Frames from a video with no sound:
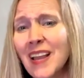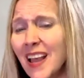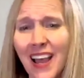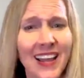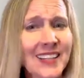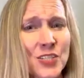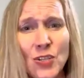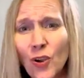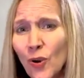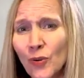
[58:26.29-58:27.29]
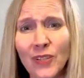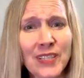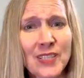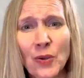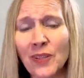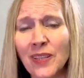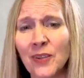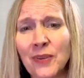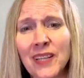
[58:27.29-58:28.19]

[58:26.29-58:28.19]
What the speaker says: I totally agree.